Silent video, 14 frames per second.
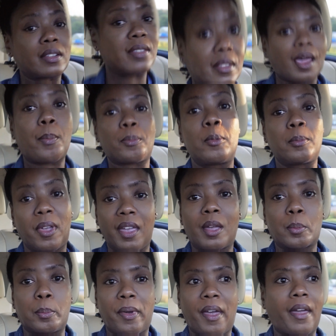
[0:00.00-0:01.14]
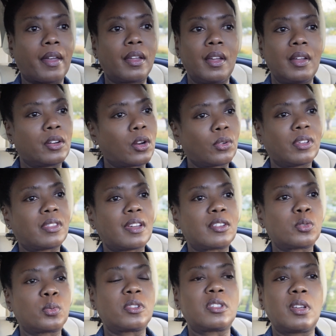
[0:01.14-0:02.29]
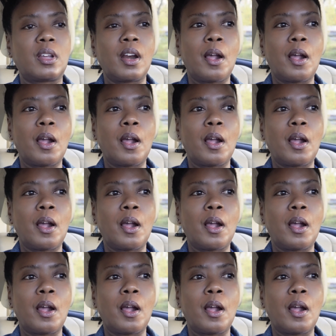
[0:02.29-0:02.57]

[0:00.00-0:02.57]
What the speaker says: slap them the heck back. Don't get that twisted.